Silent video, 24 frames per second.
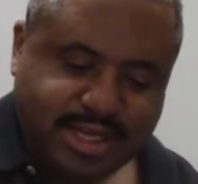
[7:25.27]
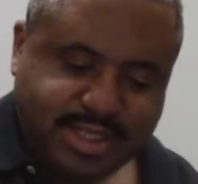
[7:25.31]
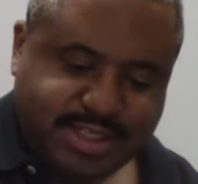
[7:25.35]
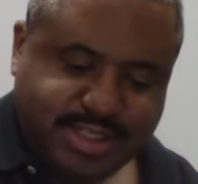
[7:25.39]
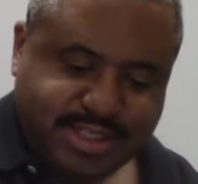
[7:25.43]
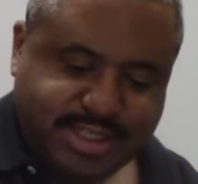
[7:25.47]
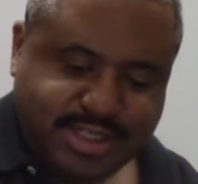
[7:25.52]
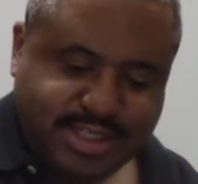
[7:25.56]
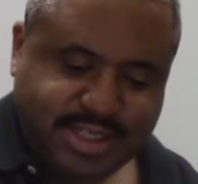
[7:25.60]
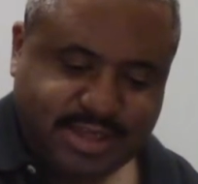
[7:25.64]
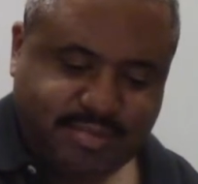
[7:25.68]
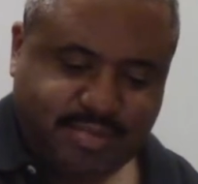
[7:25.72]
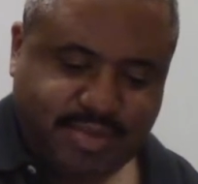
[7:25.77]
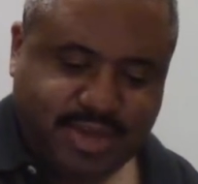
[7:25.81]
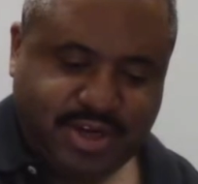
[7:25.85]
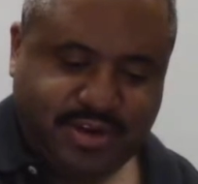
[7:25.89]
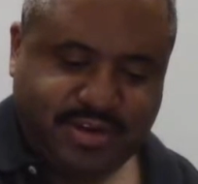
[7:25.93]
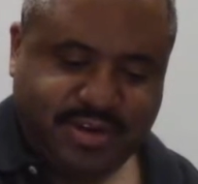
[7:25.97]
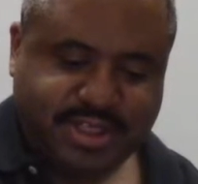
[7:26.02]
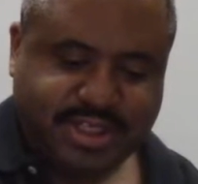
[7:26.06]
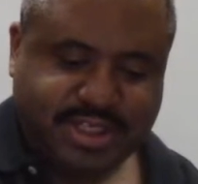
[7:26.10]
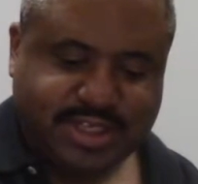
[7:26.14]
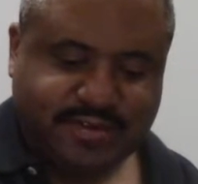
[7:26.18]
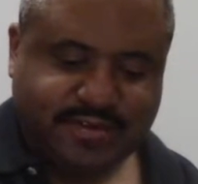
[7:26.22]
says, the
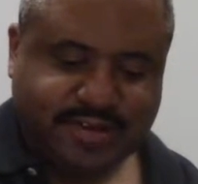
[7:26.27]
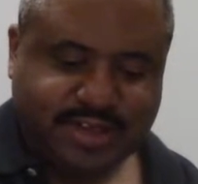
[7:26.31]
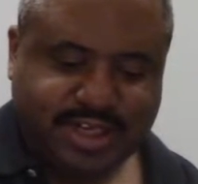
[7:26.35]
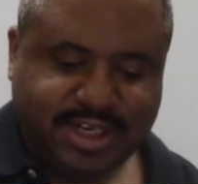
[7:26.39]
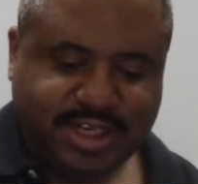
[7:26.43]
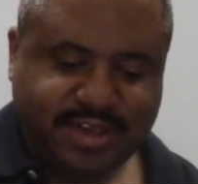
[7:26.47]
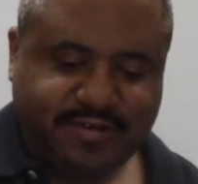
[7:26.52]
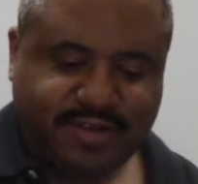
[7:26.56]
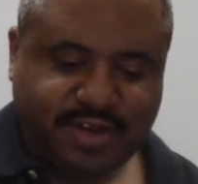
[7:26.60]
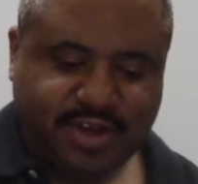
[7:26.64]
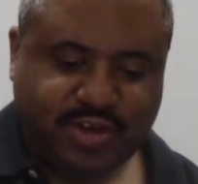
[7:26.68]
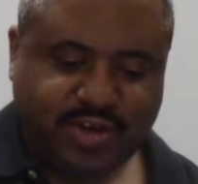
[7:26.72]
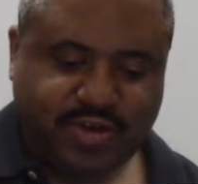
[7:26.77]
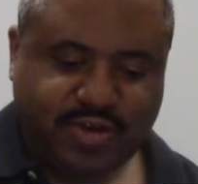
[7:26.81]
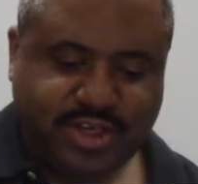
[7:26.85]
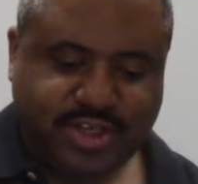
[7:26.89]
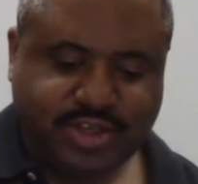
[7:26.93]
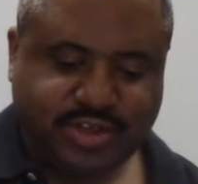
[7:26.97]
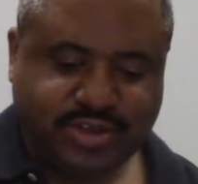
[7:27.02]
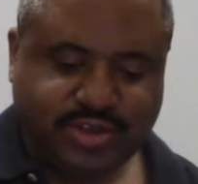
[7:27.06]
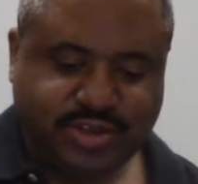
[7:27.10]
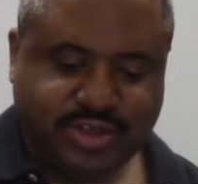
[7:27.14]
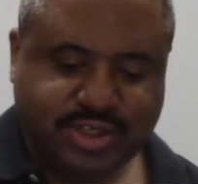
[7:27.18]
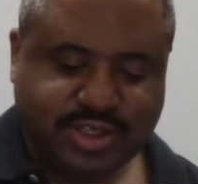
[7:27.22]
appearance of the living
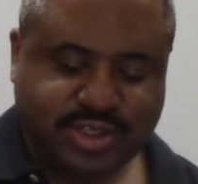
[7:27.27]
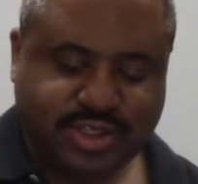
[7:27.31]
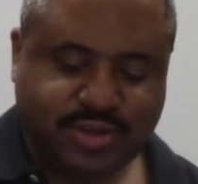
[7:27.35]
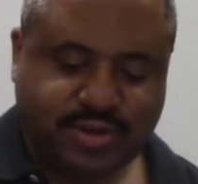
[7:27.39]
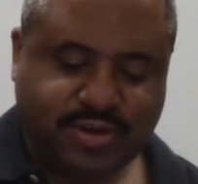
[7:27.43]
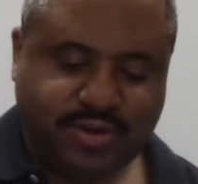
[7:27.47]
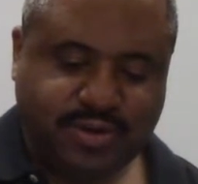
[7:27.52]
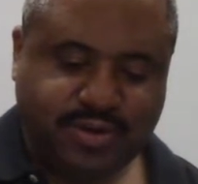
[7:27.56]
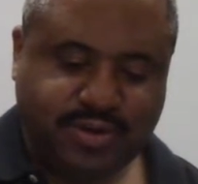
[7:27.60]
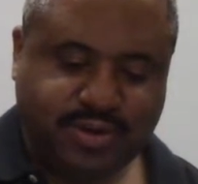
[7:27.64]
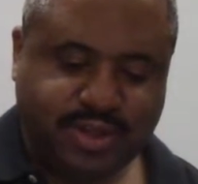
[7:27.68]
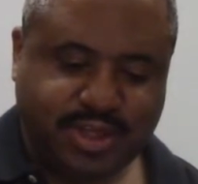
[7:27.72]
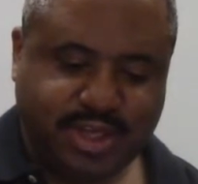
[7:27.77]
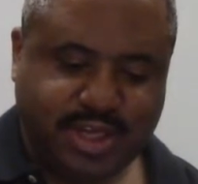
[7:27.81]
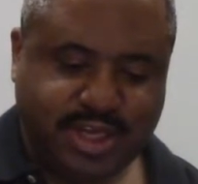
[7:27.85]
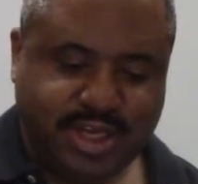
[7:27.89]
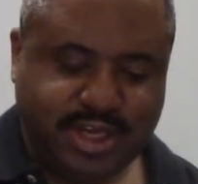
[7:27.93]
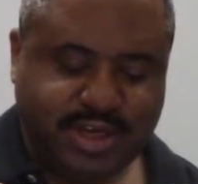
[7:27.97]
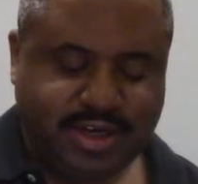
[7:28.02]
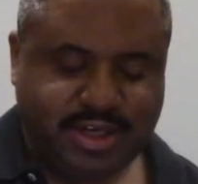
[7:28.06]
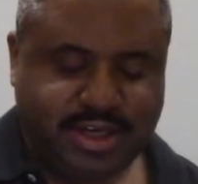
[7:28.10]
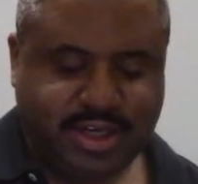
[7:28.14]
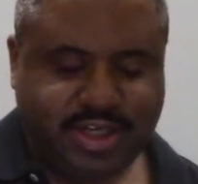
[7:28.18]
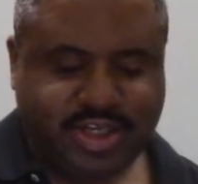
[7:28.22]
creatures. So
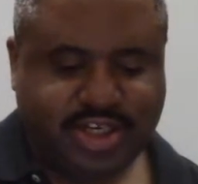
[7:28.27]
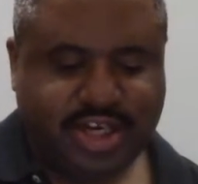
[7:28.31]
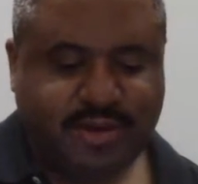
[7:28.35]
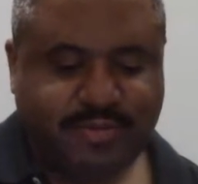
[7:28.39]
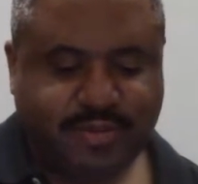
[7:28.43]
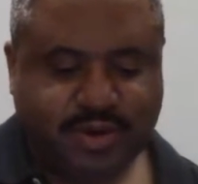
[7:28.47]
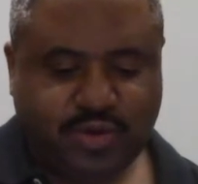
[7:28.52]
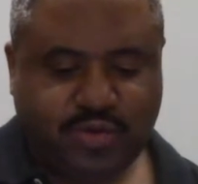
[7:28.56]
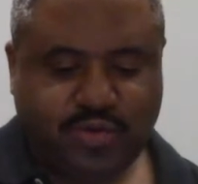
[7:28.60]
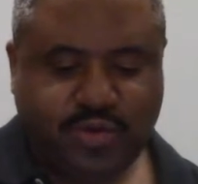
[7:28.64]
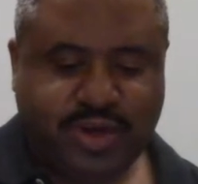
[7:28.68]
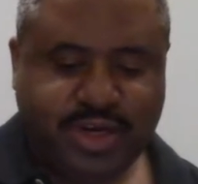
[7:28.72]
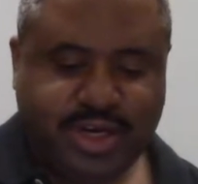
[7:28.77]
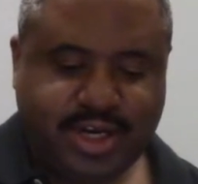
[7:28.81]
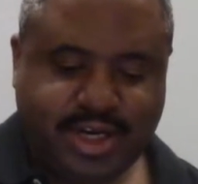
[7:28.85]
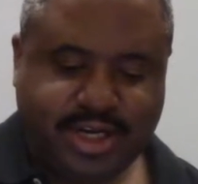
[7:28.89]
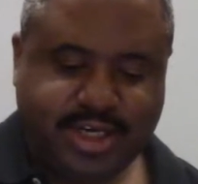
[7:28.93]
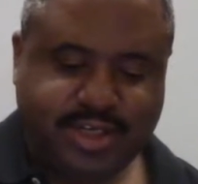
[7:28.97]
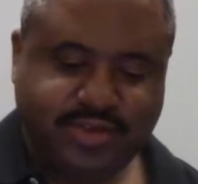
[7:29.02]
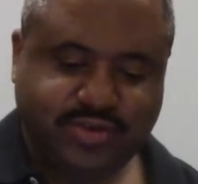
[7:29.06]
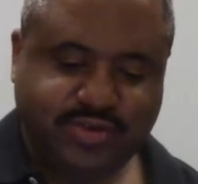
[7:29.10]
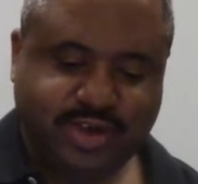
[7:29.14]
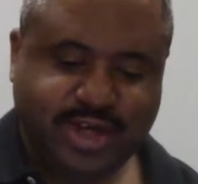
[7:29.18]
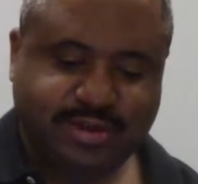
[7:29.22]
in chapter 1, he
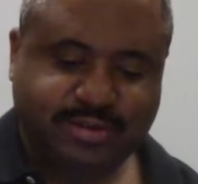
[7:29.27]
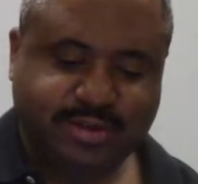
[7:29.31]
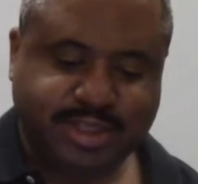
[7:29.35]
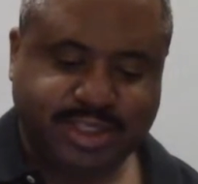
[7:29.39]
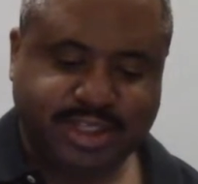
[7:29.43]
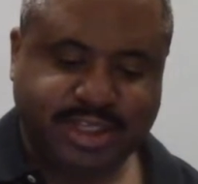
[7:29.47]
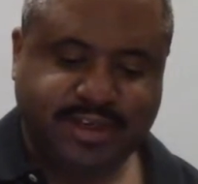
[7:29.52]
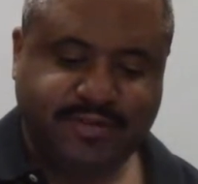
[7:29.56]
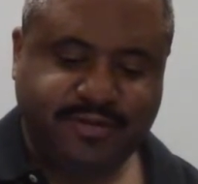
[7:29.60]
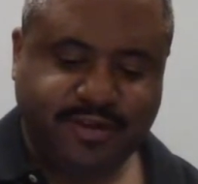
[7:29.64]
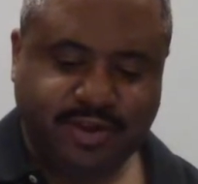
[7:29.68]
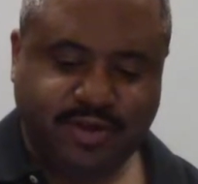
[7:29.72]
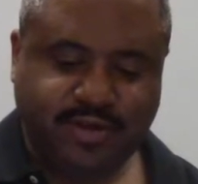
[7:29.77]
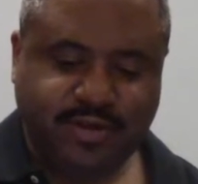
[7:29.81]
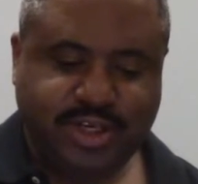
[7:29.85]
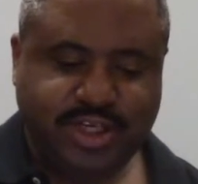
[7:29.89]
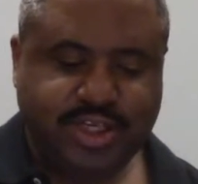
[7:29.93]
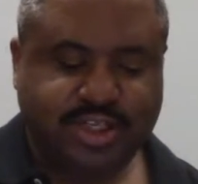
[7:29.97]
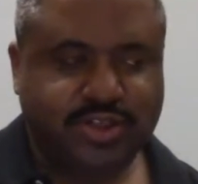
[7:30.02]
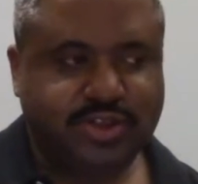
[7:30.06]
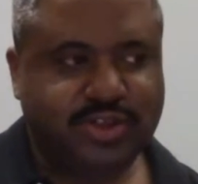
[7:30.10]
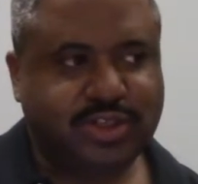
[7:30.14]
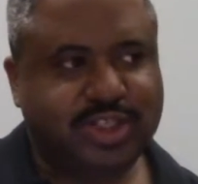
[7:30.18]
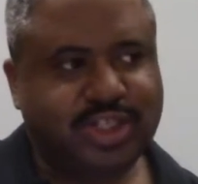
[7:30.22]
describes them as living
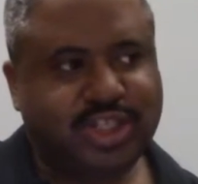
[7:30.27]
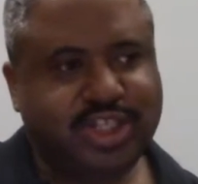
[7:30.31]
creatures.